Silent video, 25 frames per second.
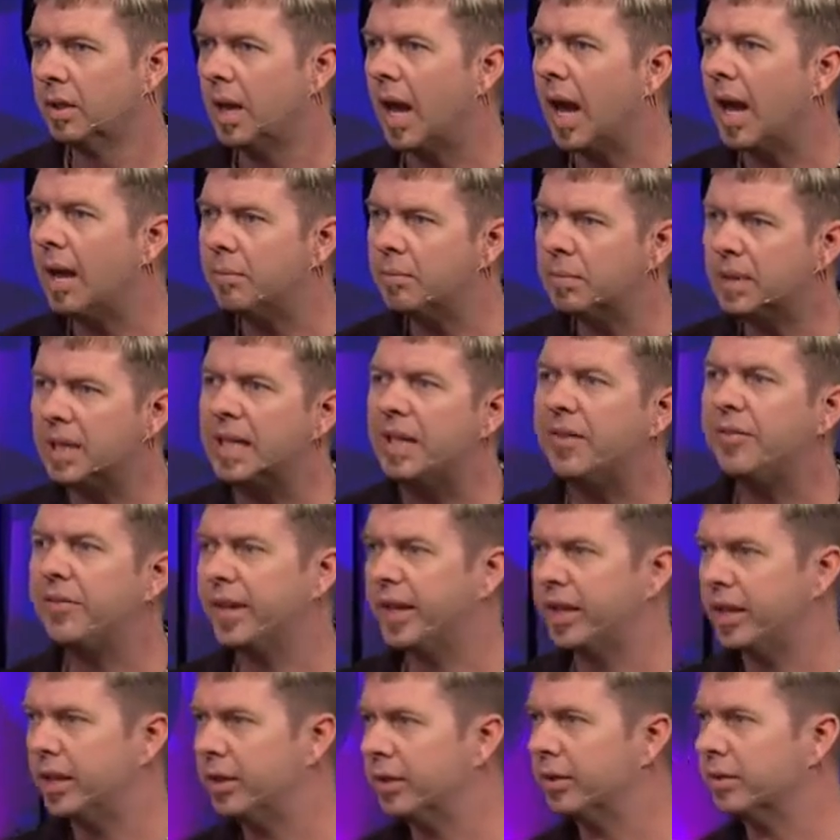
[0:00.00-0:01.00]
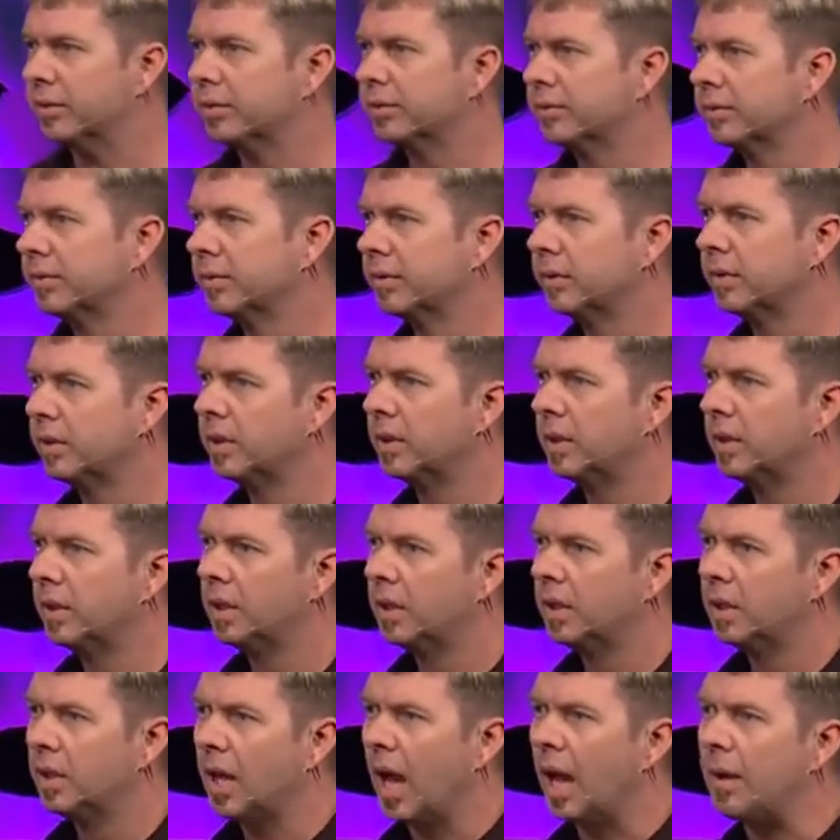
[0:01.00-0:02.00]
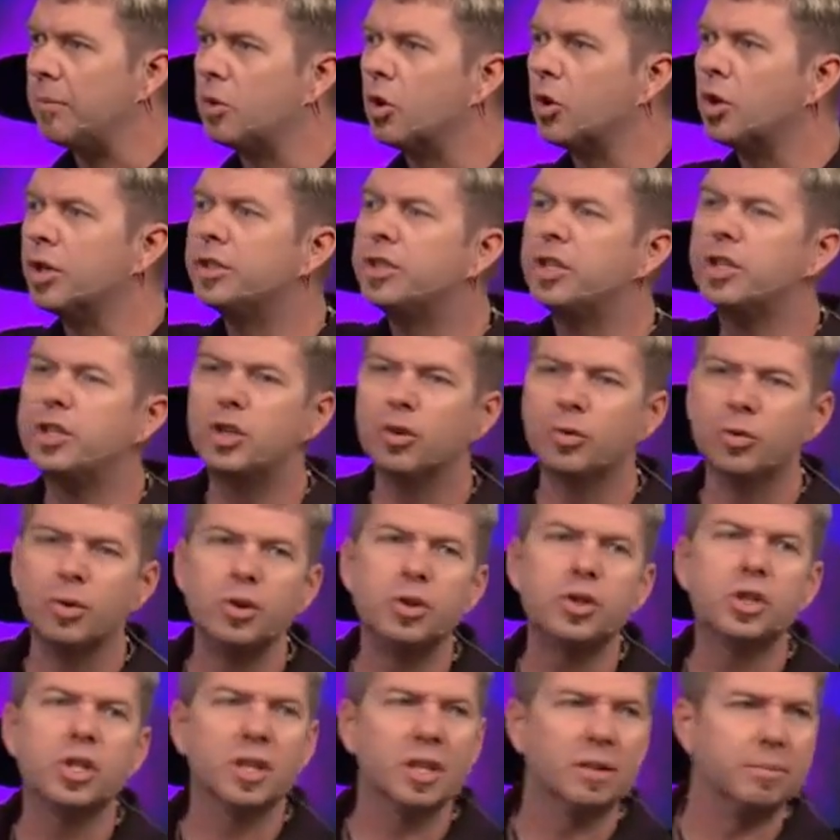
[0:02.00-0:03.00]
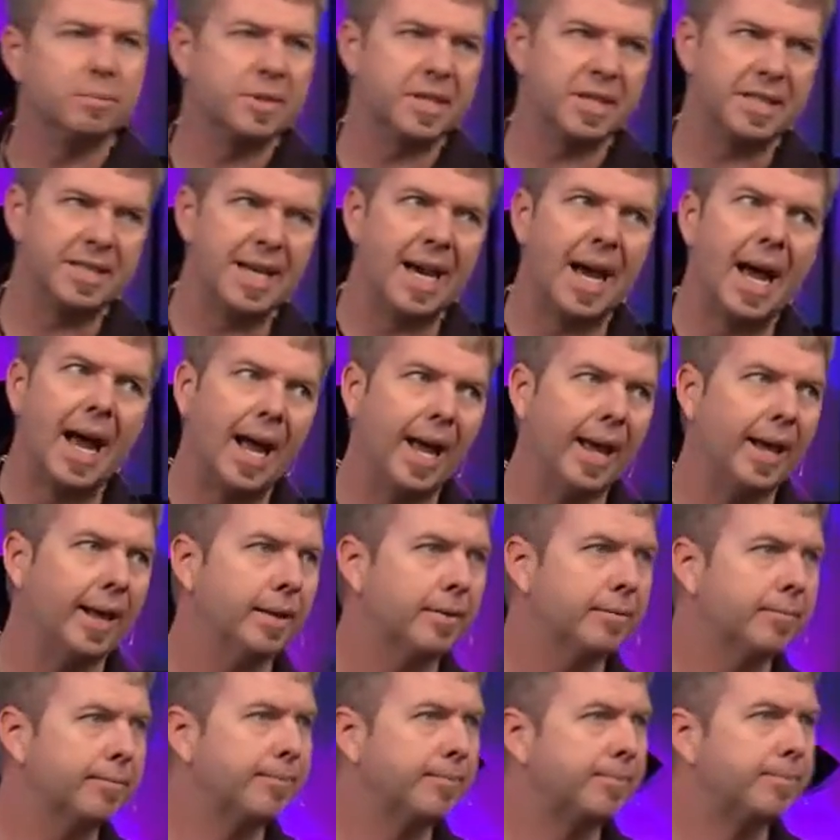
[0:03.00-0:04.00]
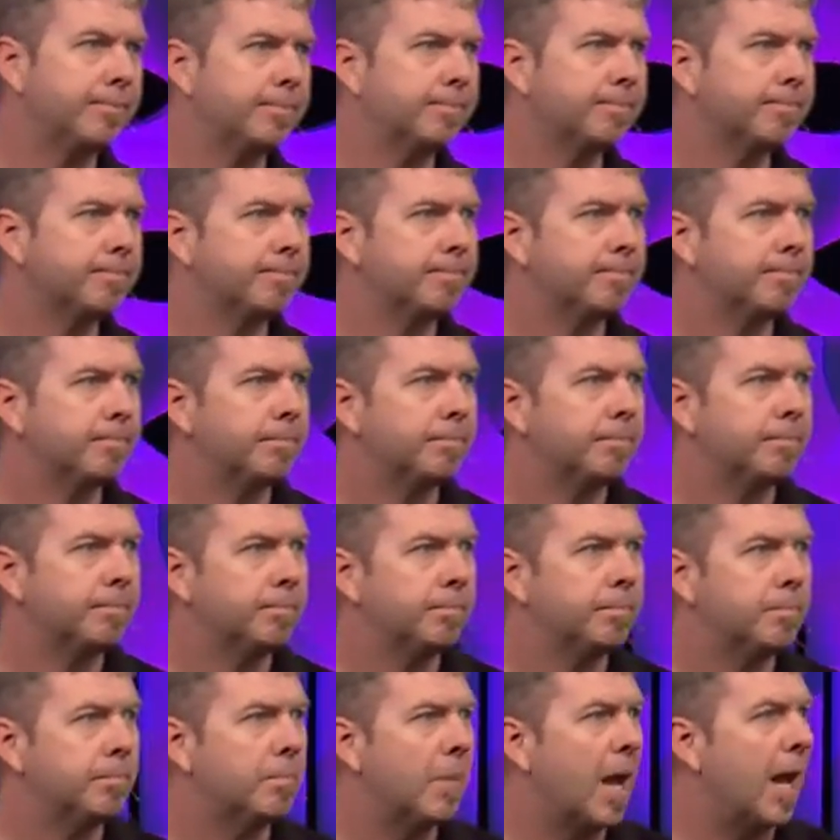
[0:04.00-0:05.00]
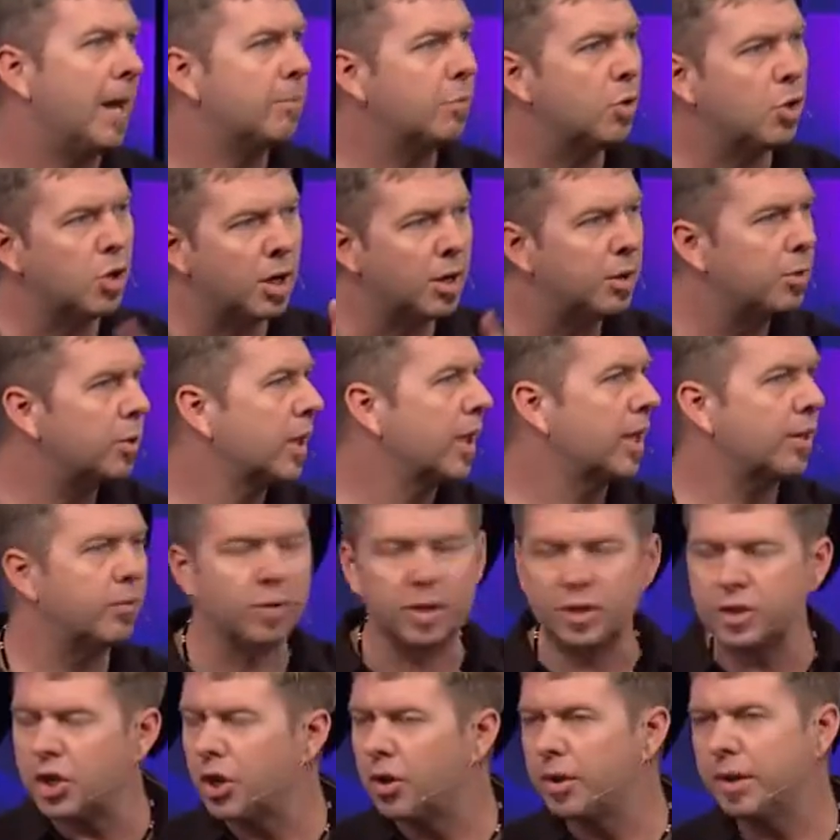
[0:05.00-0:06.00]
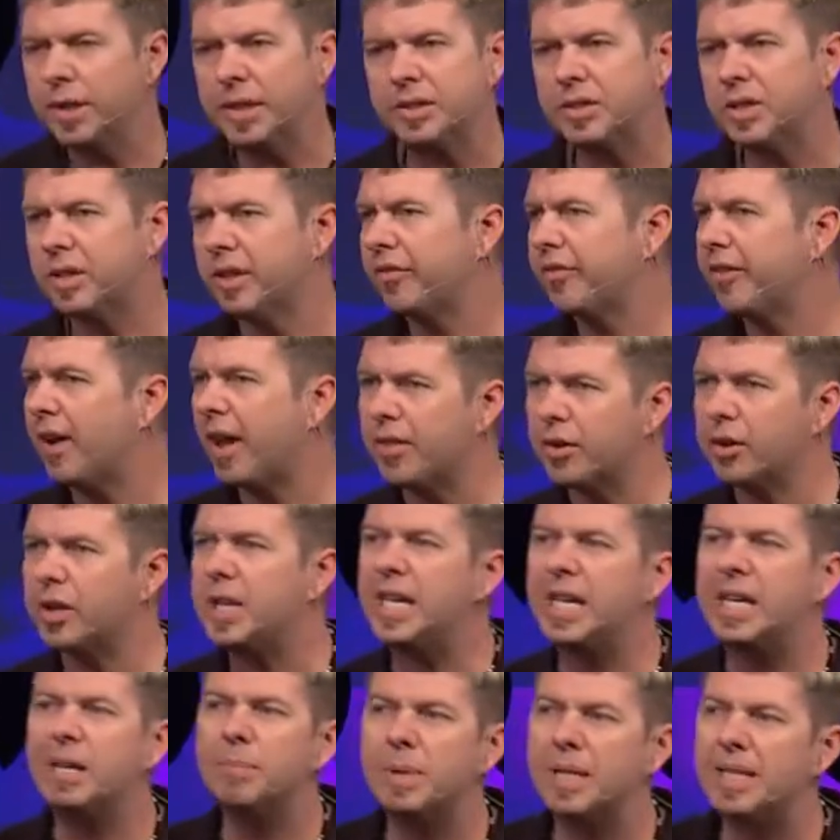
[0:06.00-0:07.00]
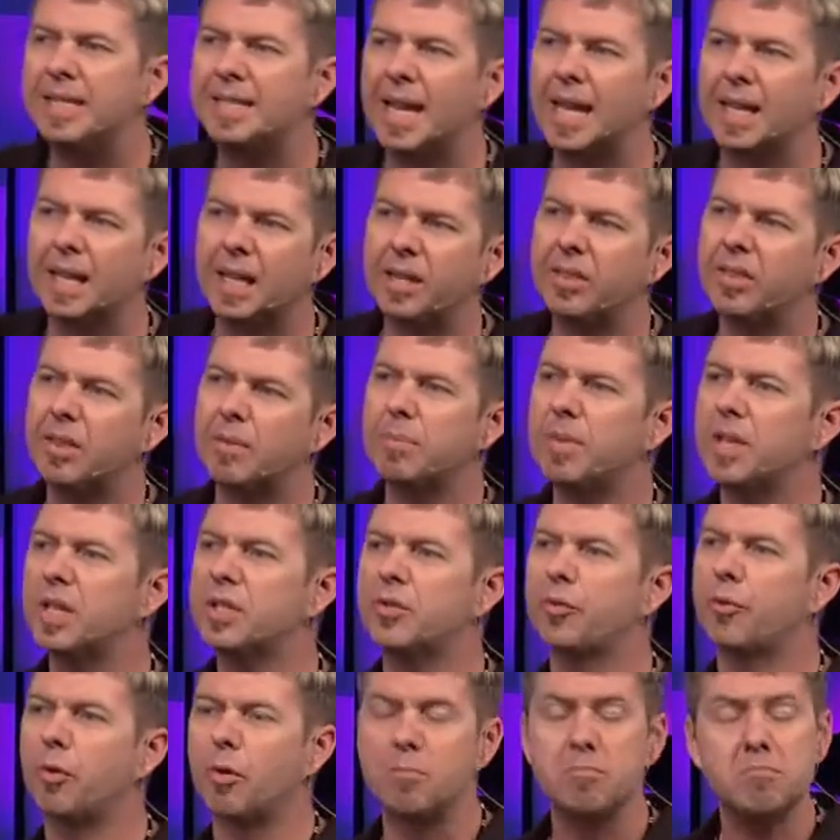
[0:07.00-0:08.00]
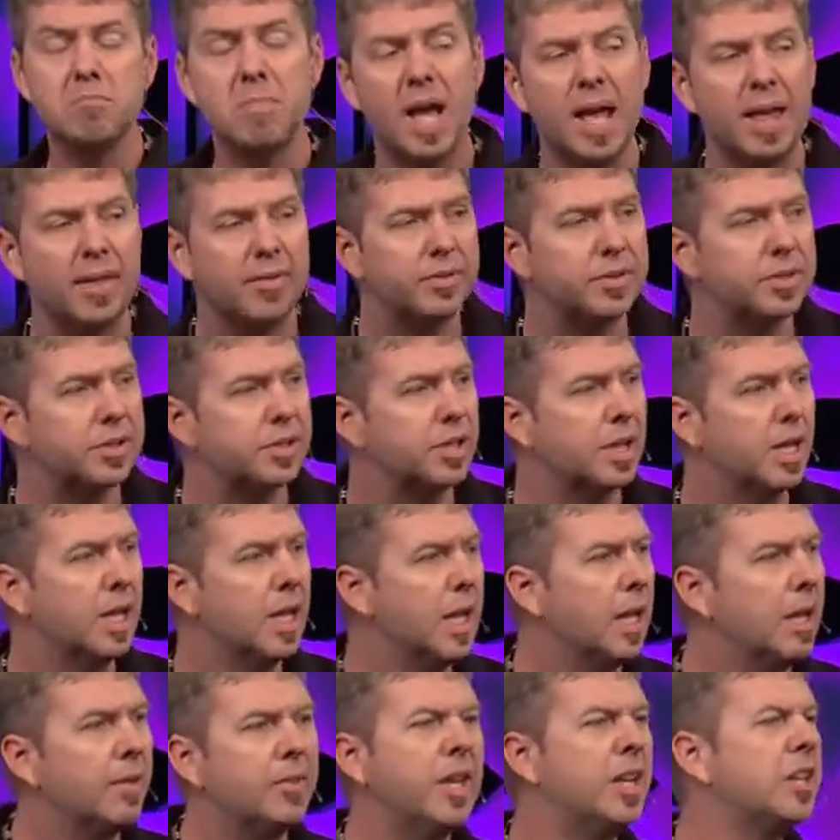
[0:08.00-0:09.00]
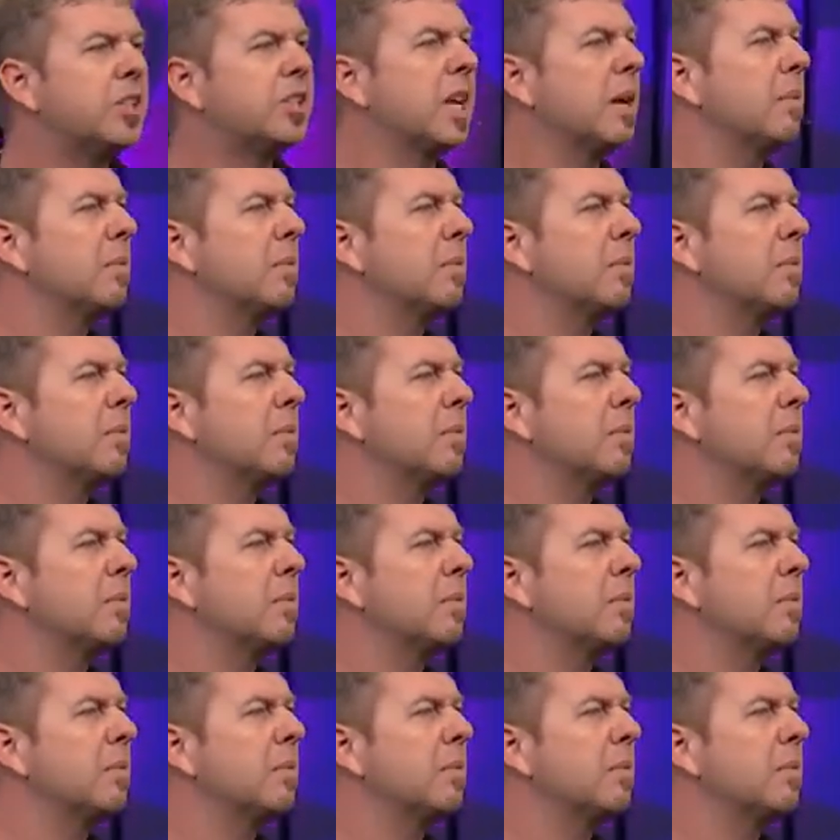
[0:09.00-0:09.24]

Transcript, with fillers: I'm leaving you. I'm going to Jerusalem to die. I'm going and returning to the Father. He had been telling them this for months. They just